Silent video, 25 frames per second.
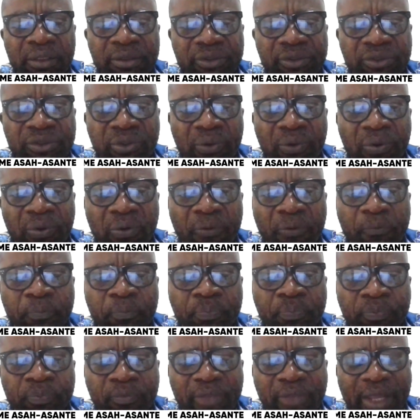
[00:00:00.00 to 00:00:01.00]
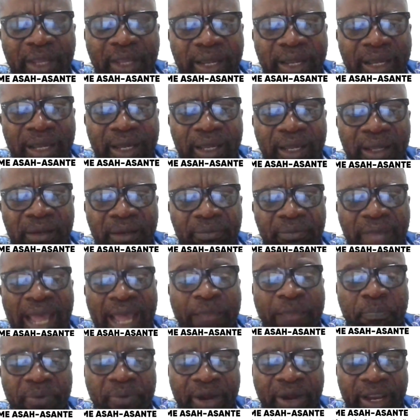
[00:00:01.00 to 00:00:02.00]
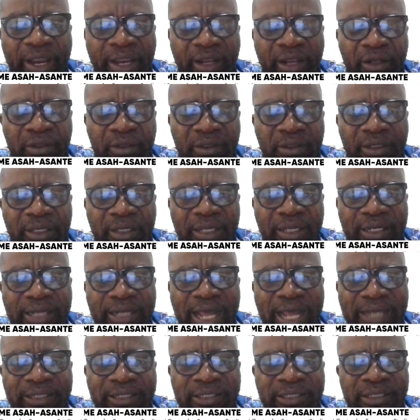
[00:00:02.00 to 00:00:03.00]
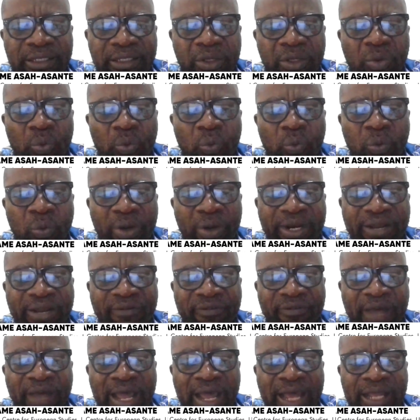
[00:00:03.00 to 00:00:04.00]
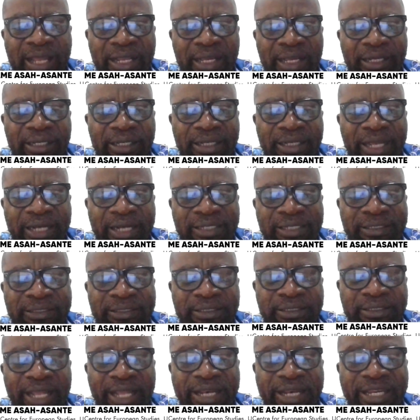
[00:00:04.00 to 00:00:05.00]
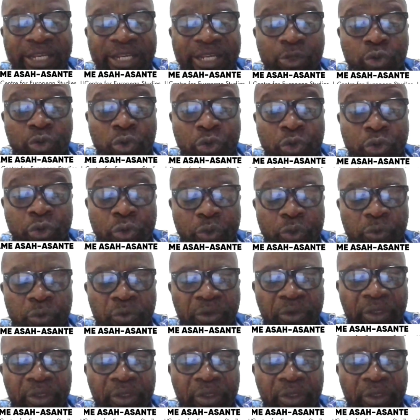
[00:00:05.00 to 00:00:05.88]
So uh, I pray uh, that whatever there is the need to do,